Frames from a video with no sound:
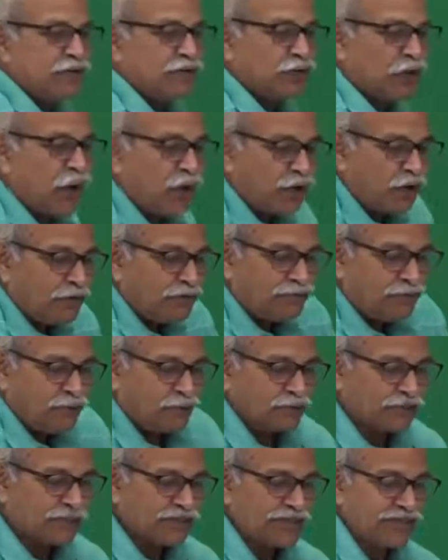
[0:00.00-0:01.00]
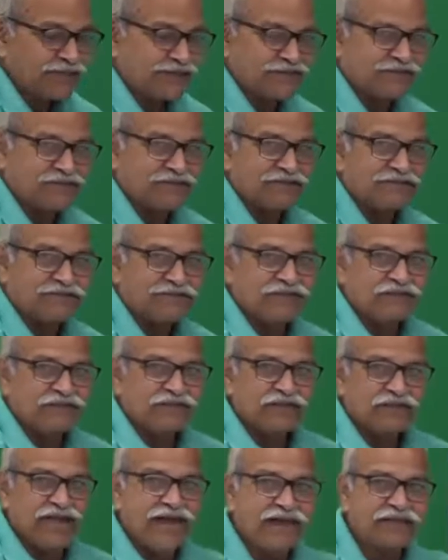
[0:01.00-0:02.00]
We talk of forces
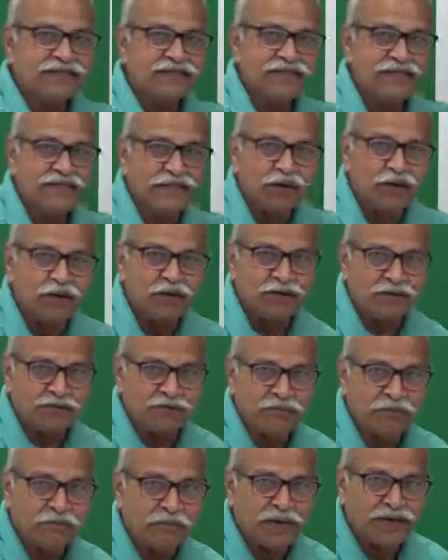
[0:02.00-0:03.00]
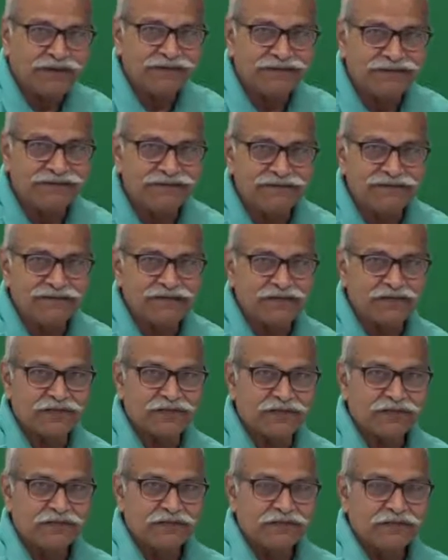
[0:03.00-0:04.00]
acting on
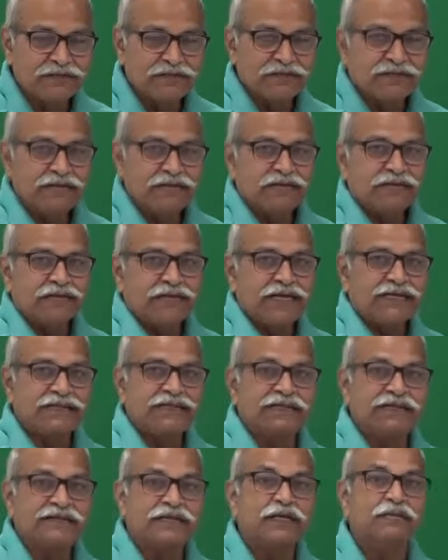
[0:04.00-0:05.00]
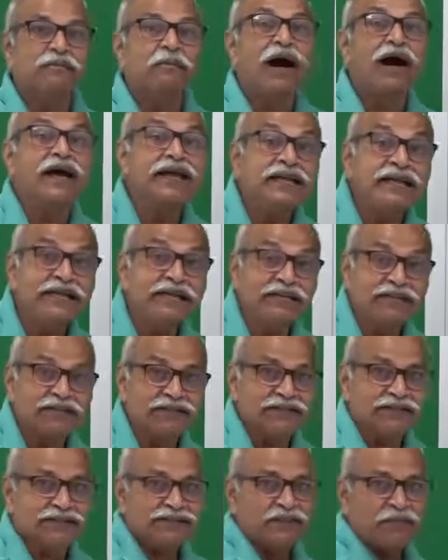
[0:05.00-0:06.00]
particles, exerted by
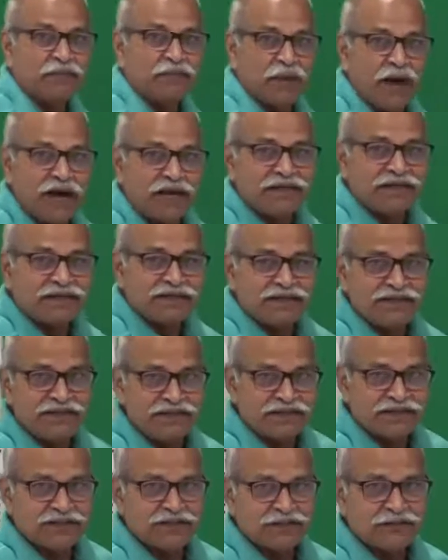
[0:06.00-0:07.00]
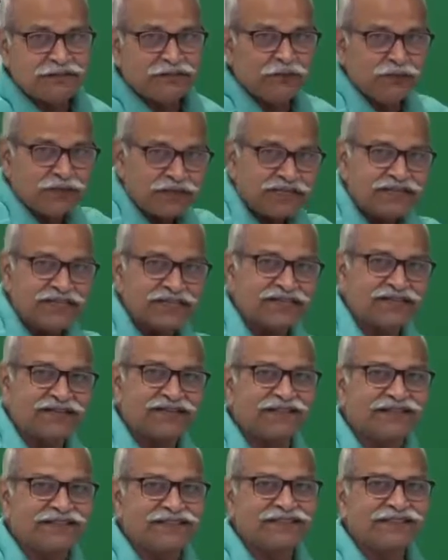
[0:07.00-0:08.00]
other particles. So, forces
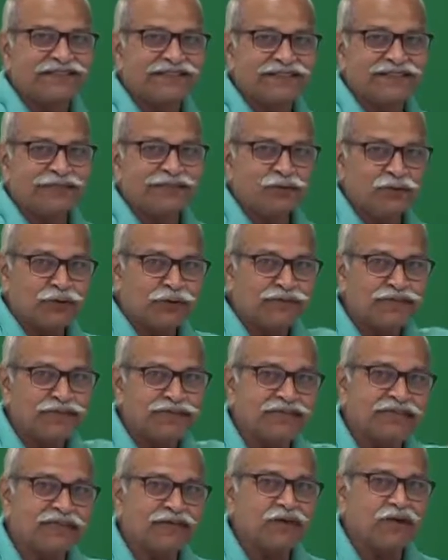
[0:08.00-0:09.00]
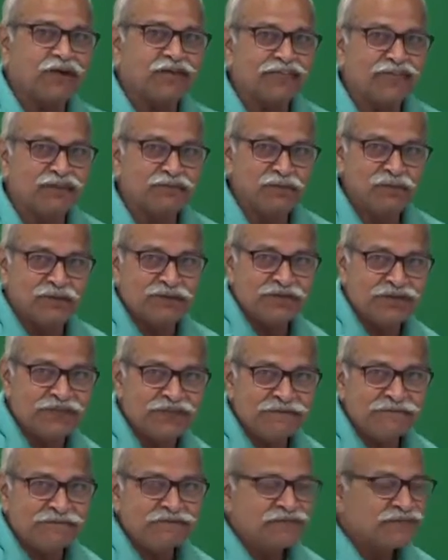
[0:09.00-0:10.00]
are there, forces are causing
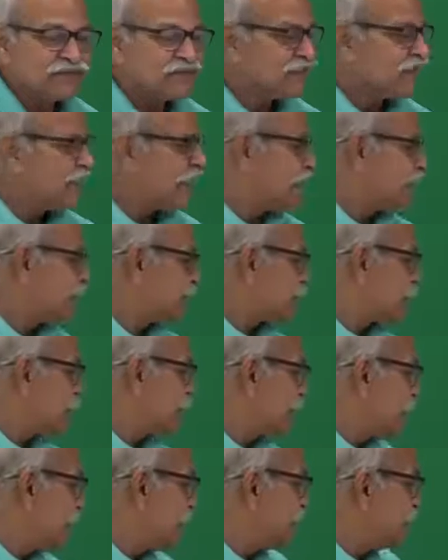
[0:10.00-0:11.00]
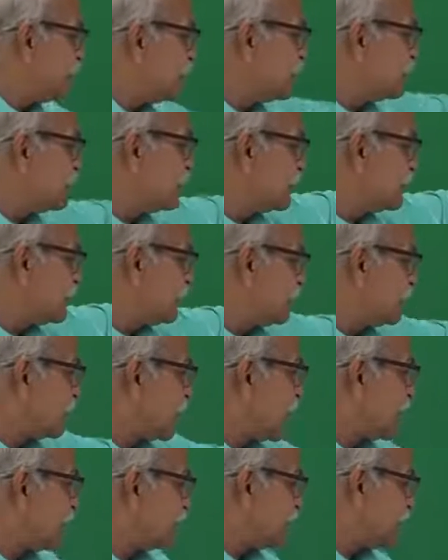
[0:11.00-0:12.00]
motion, and from there this
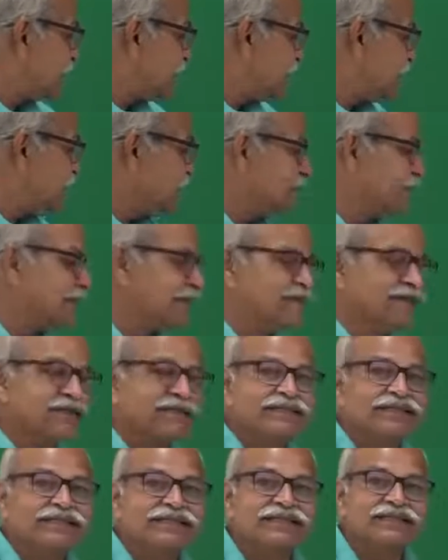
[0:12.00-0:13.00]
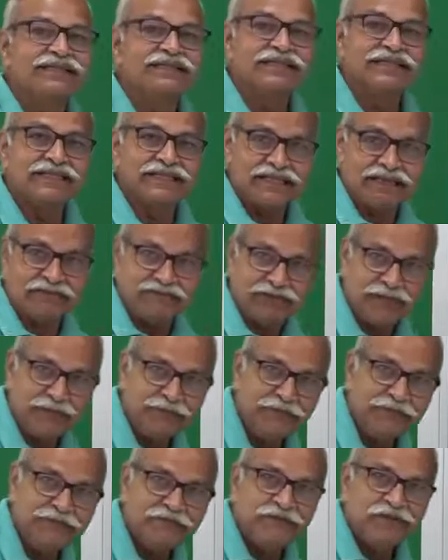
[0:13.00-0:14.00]
entire mechanics is
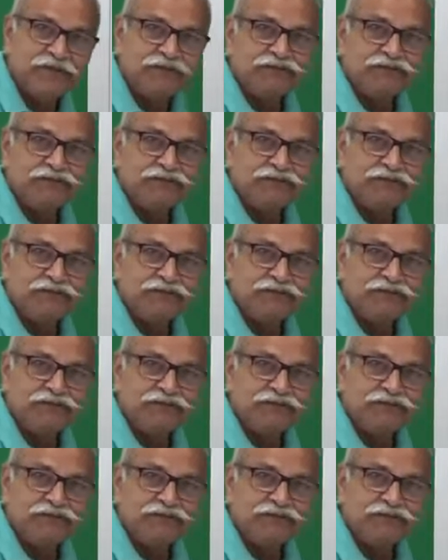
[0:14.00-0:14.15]
developed.